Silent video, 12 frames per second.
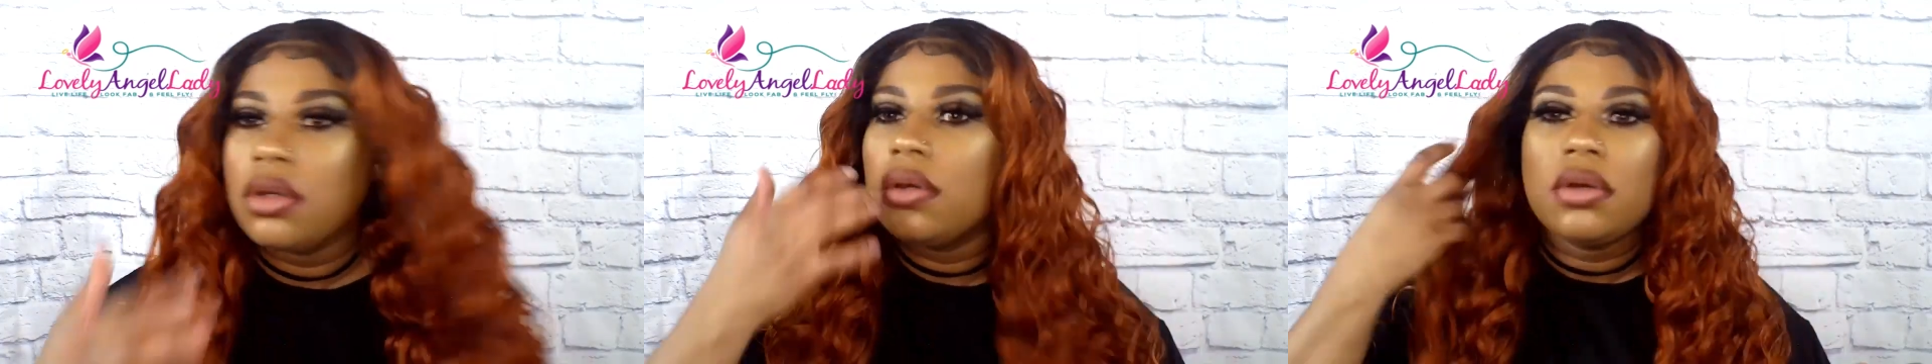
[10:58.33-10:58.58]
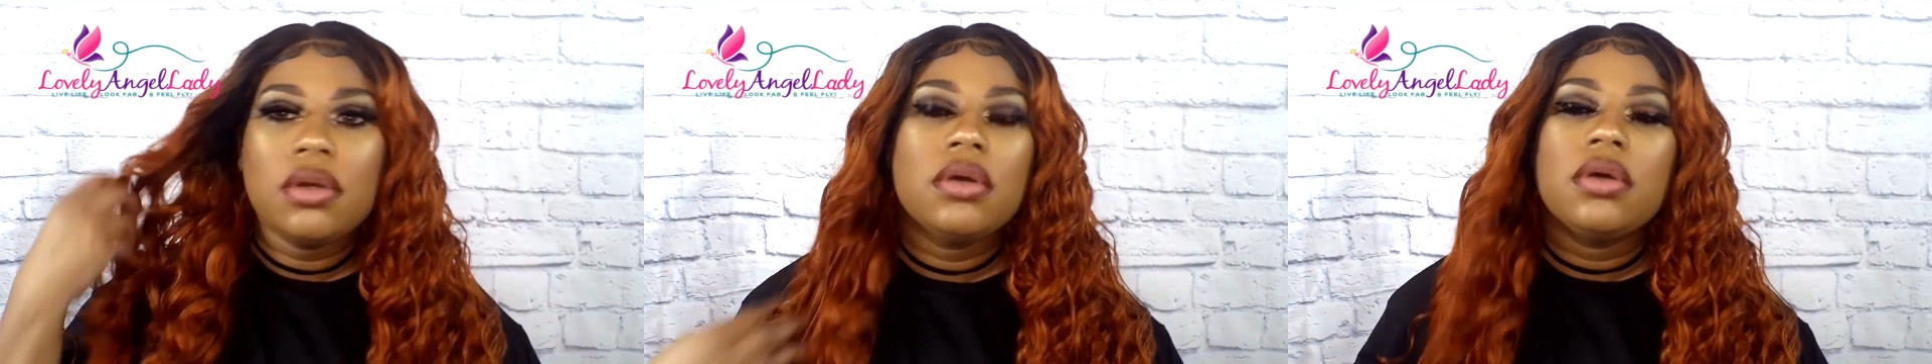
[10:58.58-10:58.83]
it's
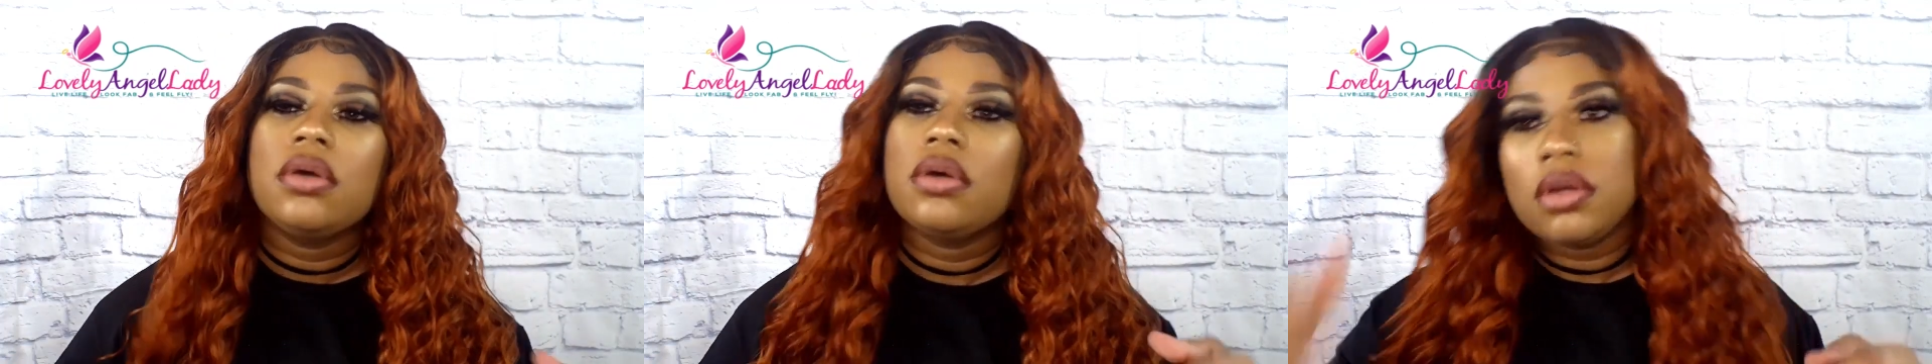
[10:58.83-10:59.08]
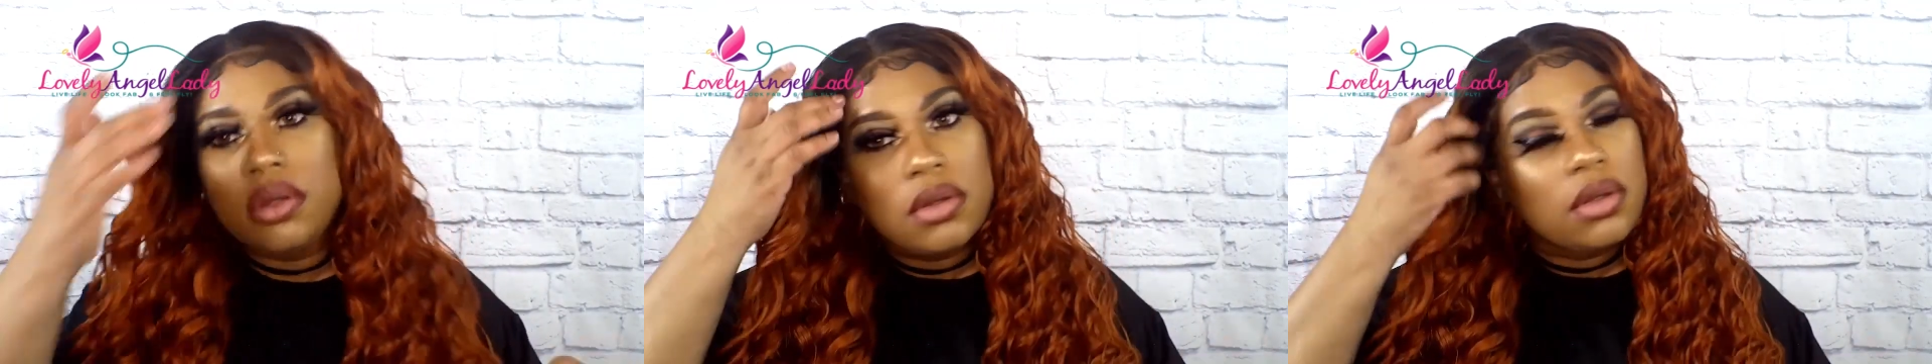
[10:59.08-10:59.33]
like fully
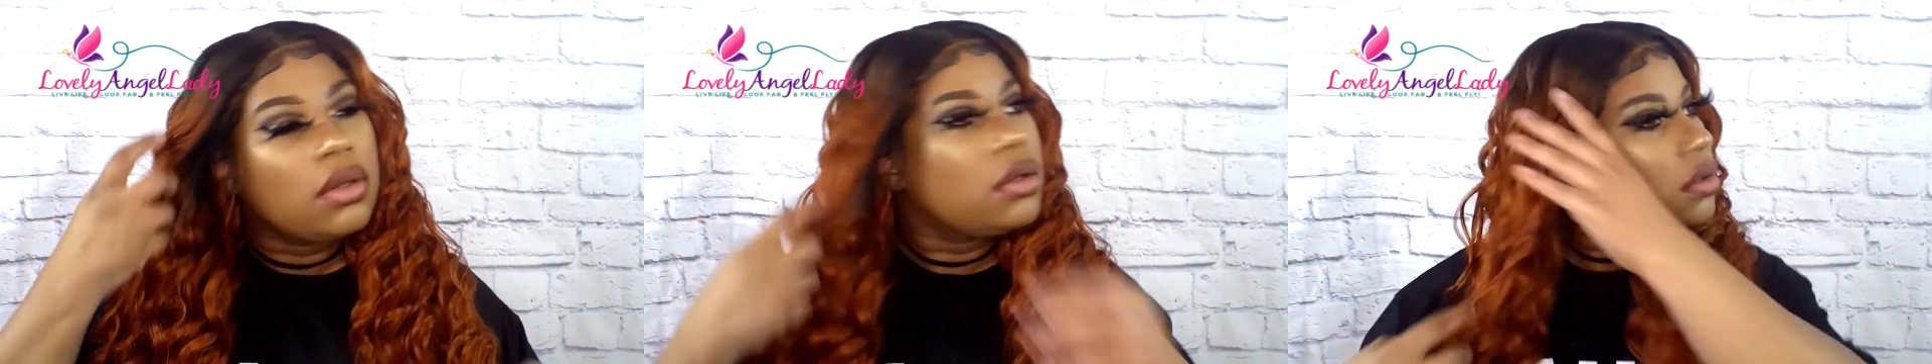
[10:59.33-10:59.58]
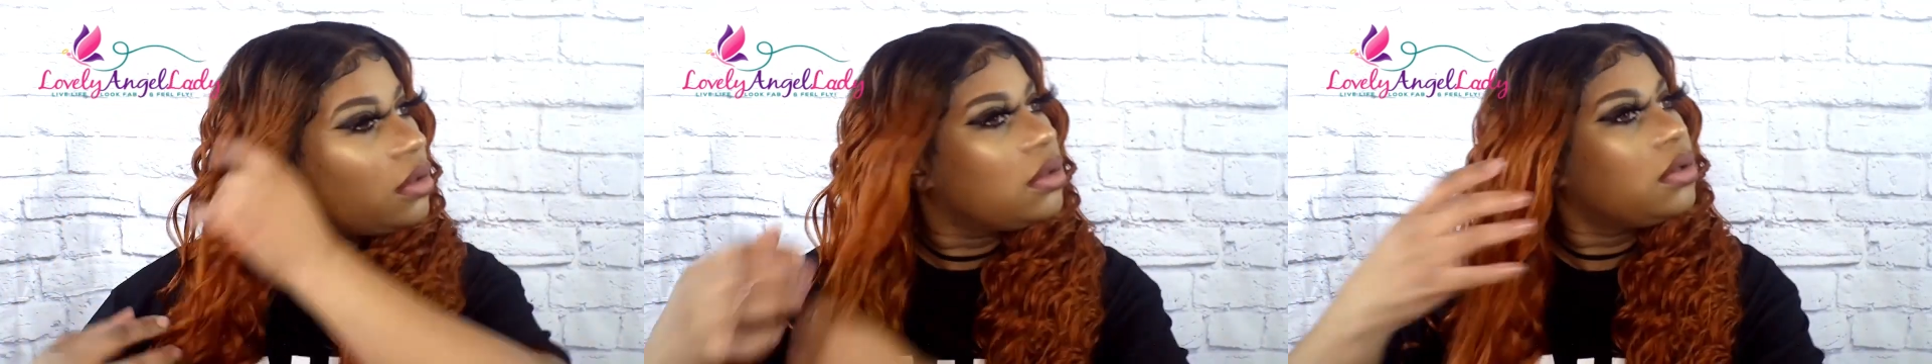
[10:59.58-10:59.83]
dry
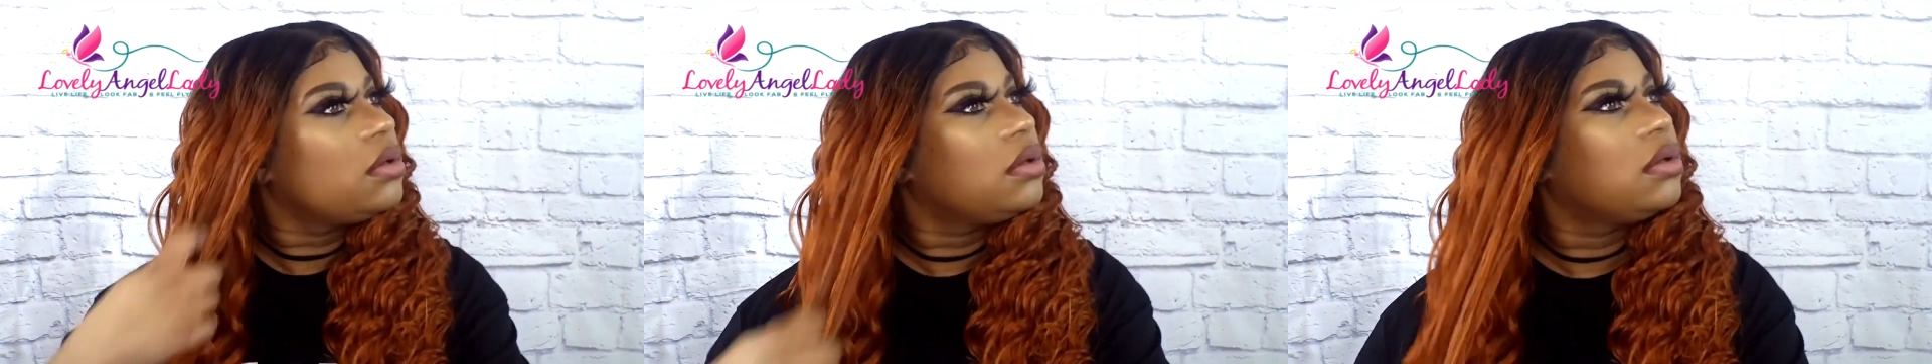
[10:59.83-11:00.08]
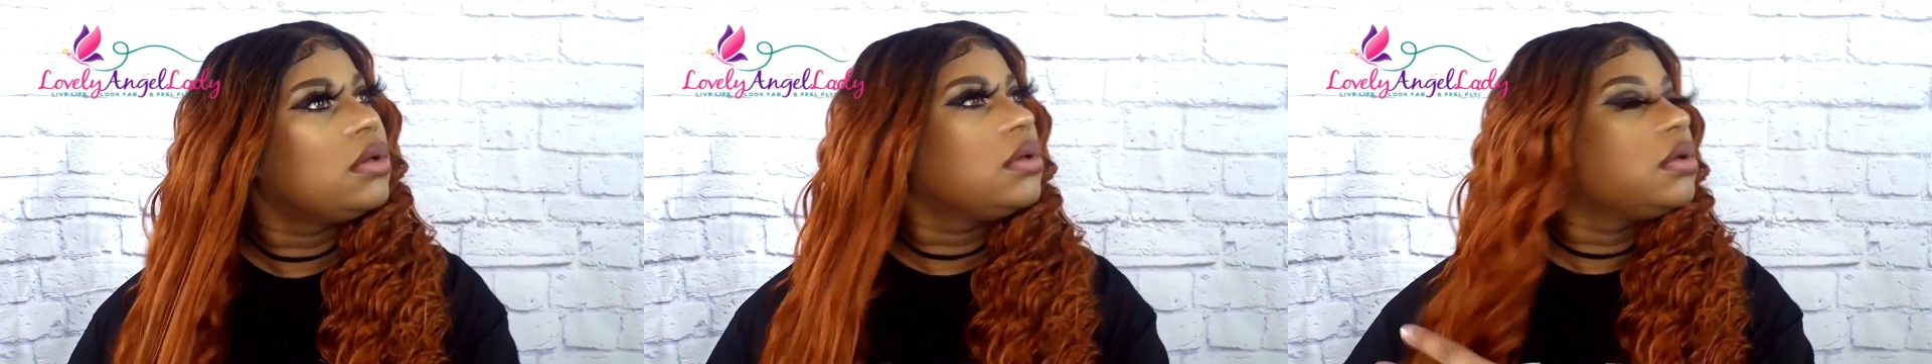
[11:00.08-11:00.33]

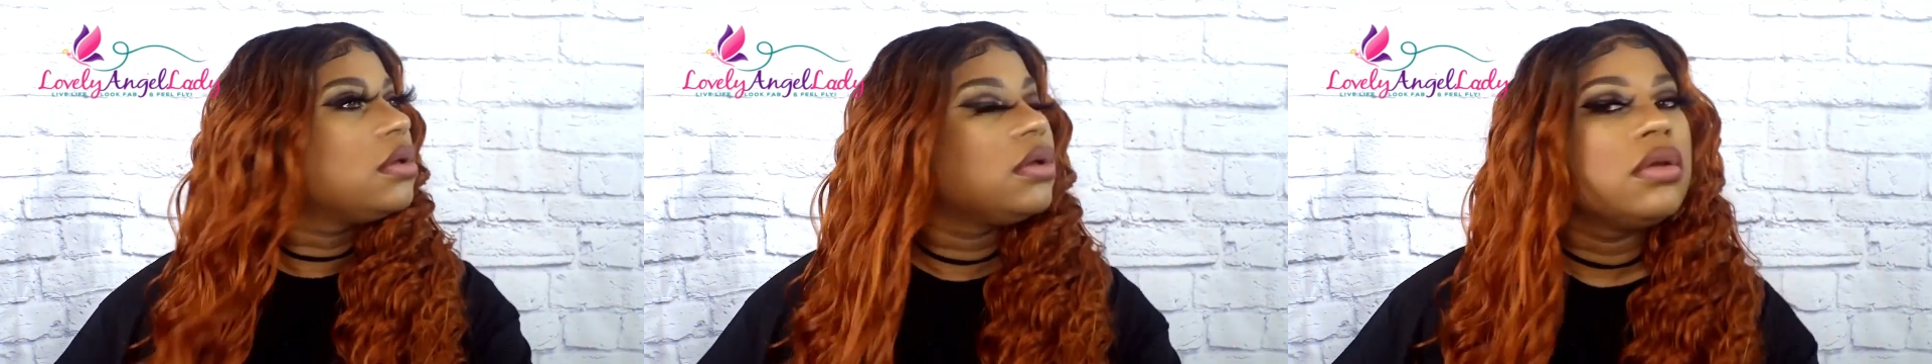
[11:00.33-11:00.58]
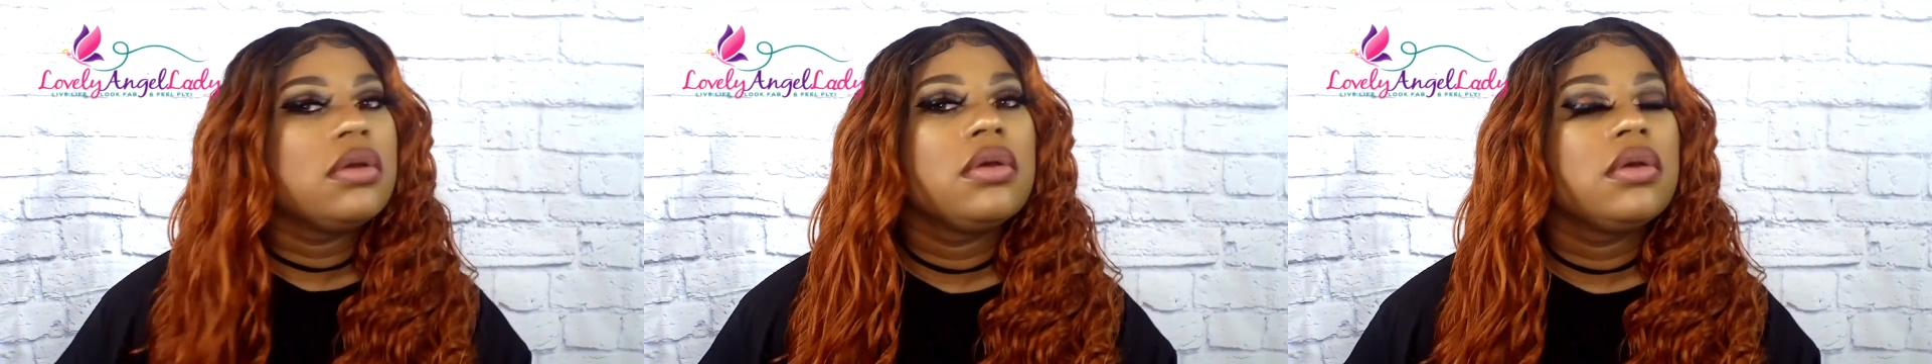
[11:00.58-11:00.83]
after you put
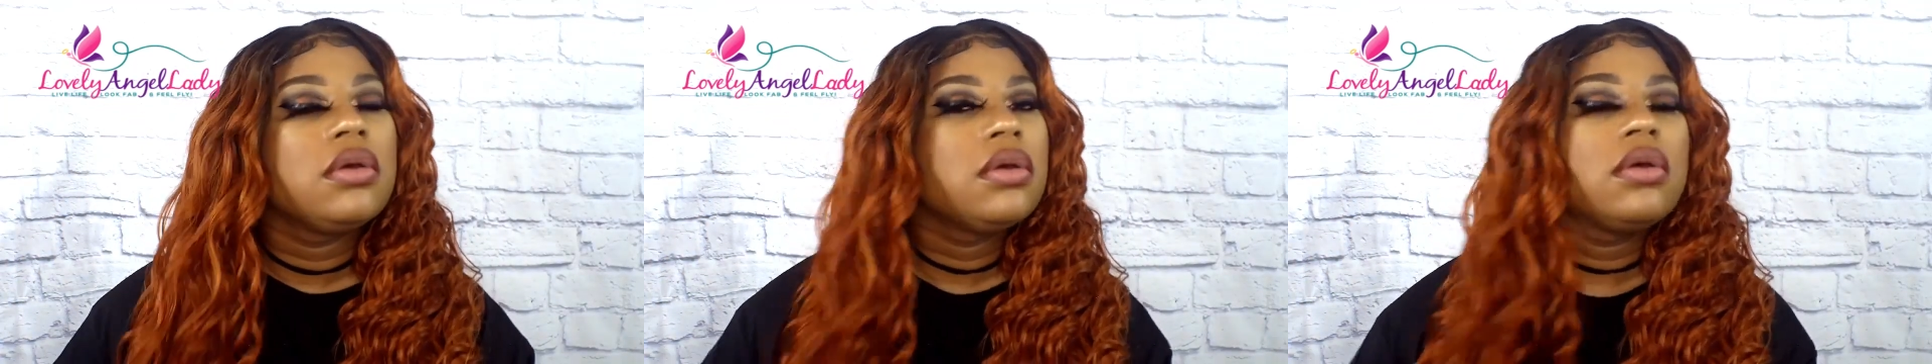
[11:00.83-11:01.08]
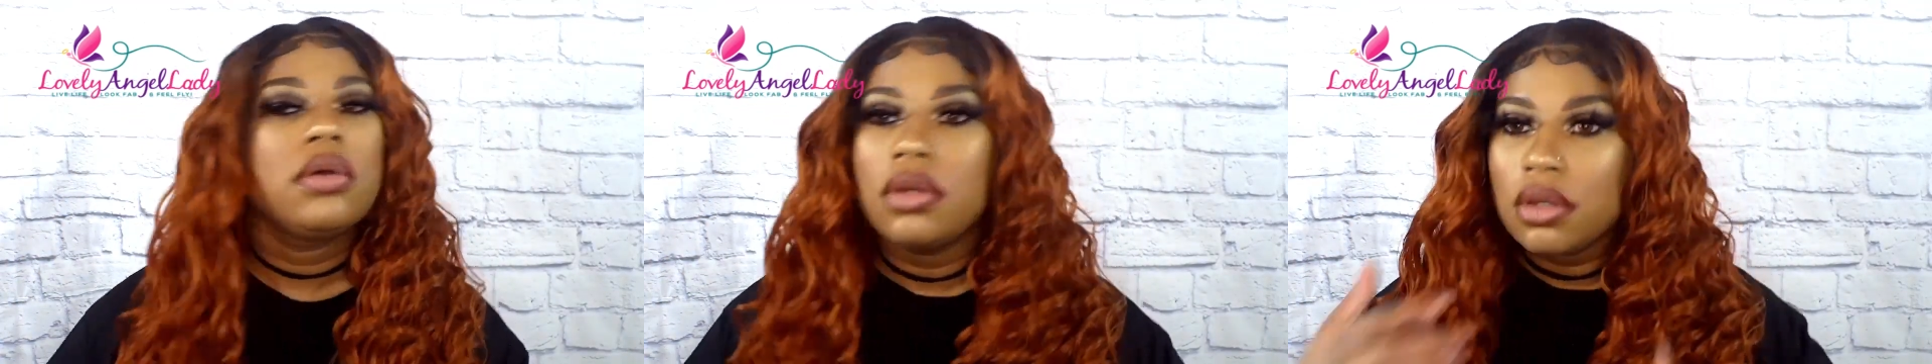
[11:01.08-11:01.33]
product in it.